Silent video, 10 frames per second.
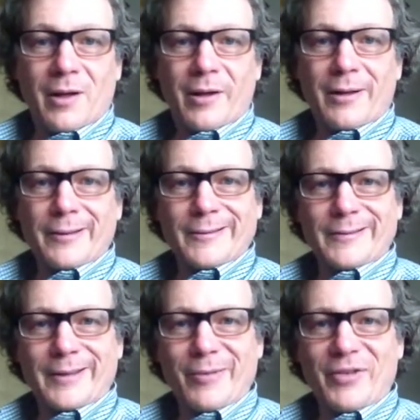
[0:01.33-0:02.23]
Hi,
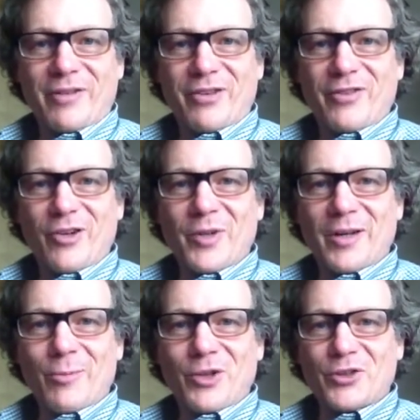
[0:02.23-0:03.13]
I'm David
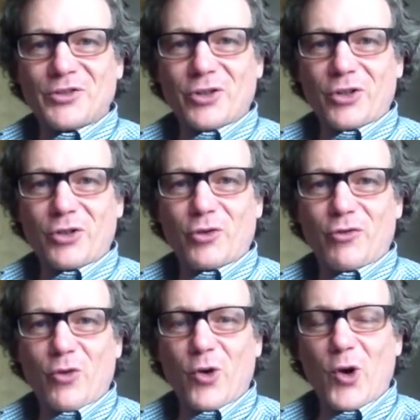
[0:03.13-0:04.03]
Feldman. I'm your instructor
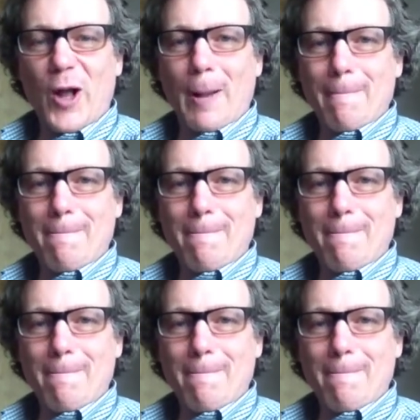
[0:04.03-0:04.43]
for